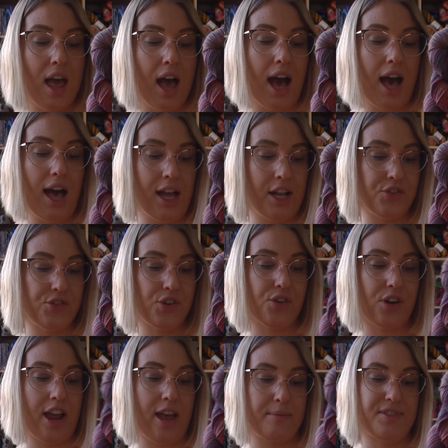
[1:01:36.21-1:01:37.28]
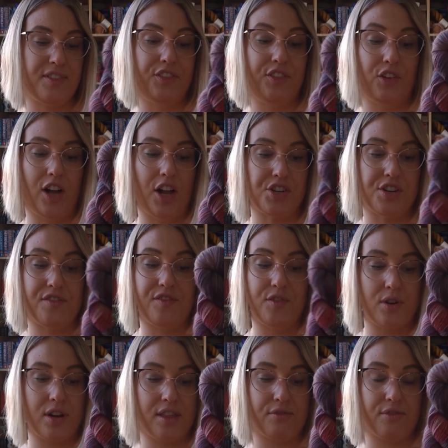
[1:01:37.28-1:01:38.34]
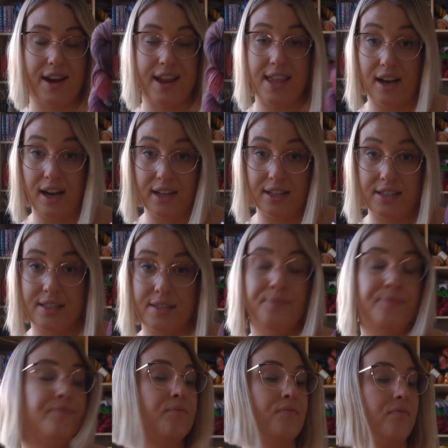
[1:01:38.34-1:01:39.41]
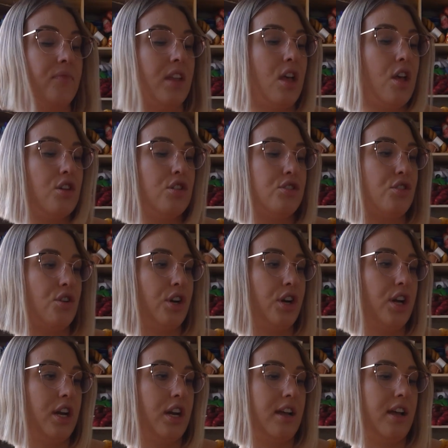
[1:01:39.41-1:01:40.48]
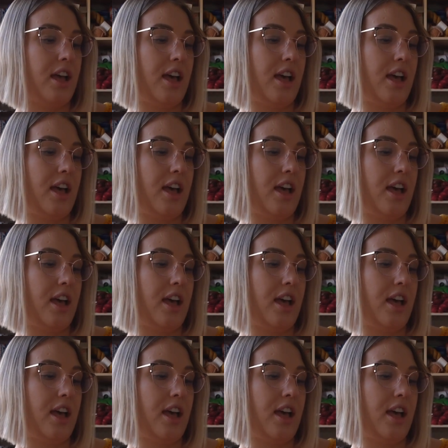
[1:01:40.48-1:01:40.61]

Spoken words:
100 grams for 443 yards. So